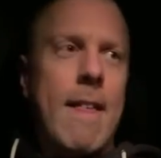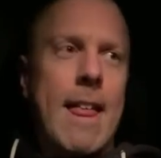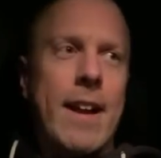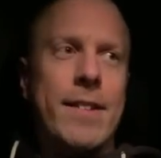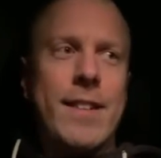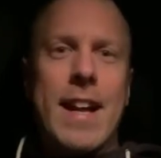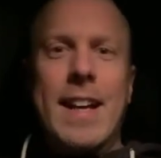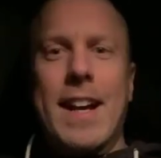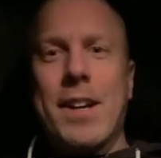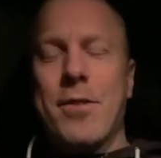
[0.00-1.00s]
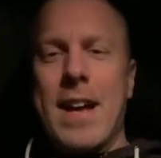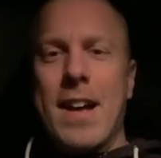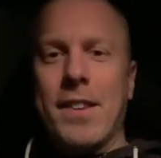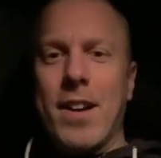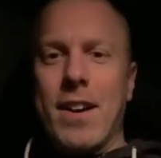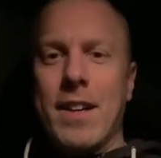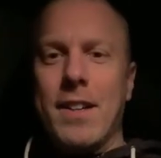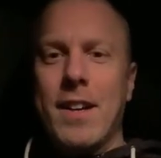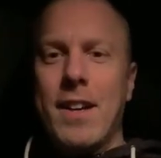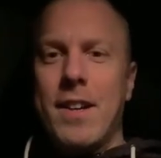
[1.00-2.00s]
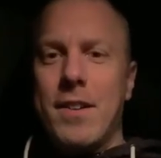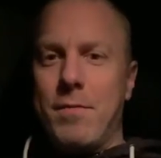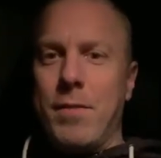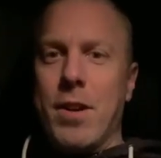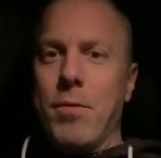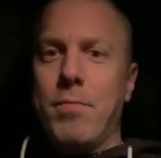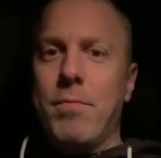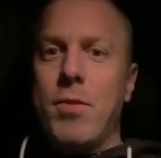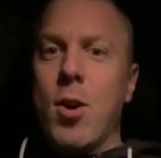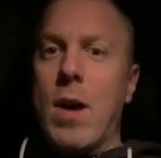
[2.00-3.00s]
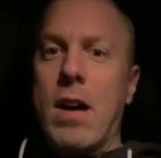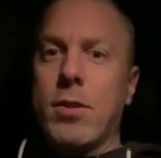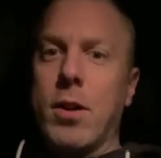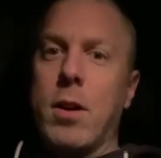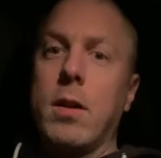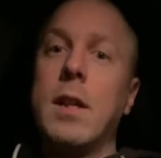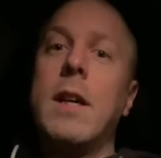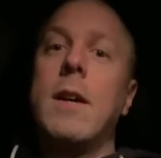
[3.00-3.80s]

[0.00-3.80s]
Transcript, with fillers: And I said, I got to go down there and, you know, no alcohol.